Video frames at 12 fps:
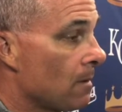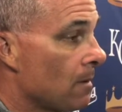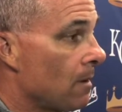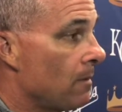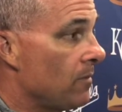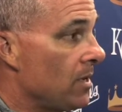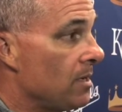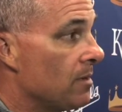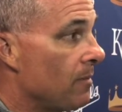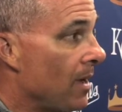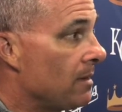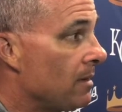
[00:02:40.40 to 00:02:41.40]
Um, need to
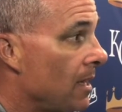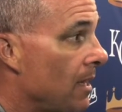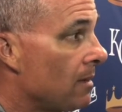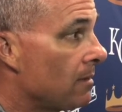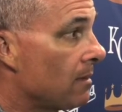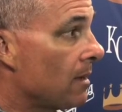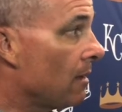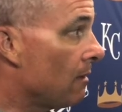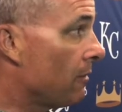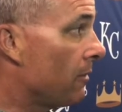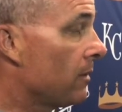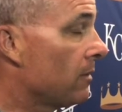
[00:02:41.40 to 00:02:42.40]
maintain
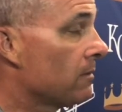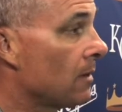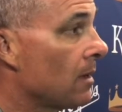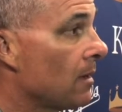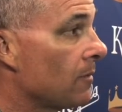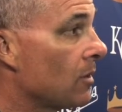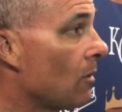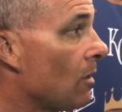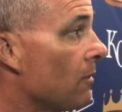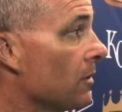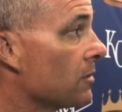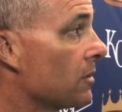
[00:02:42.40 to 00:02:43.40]
health, um, you know,
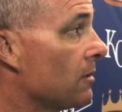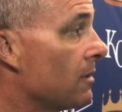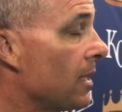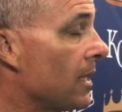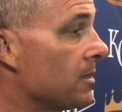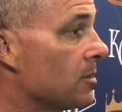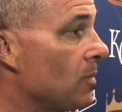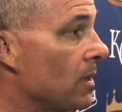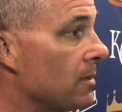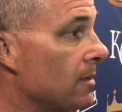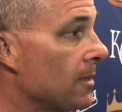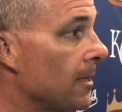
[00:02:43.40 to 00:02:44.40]
all those good things,
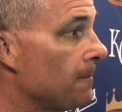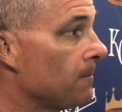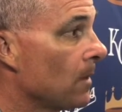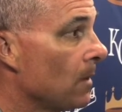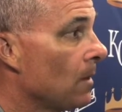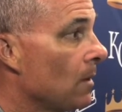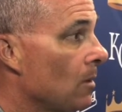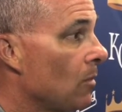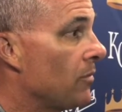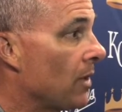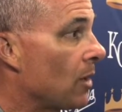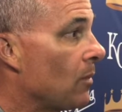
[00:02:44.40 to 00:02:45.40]
but. Uh,
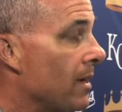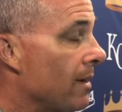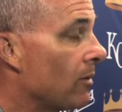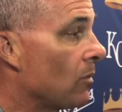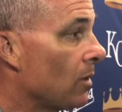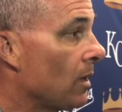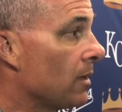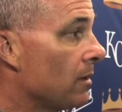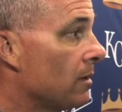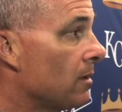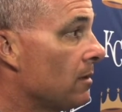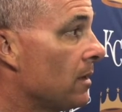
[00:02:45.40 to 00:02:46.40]
we feel like we have a really
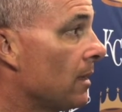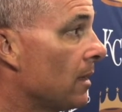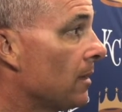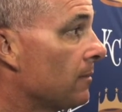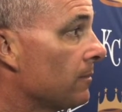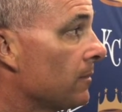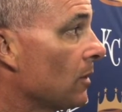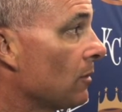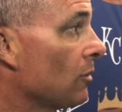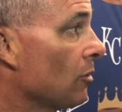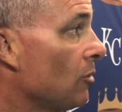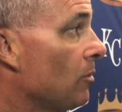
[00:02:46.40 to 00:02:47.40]
good uh,
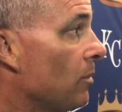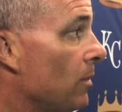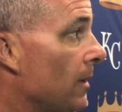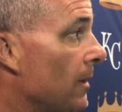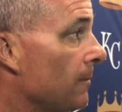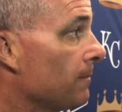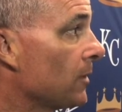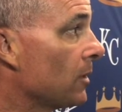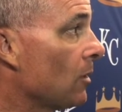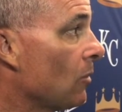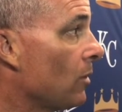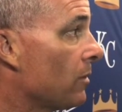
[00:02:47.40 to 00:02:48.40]
group, uh, you
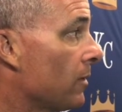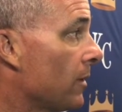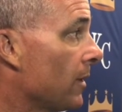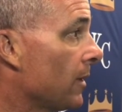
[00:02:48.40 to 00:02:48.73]
know, with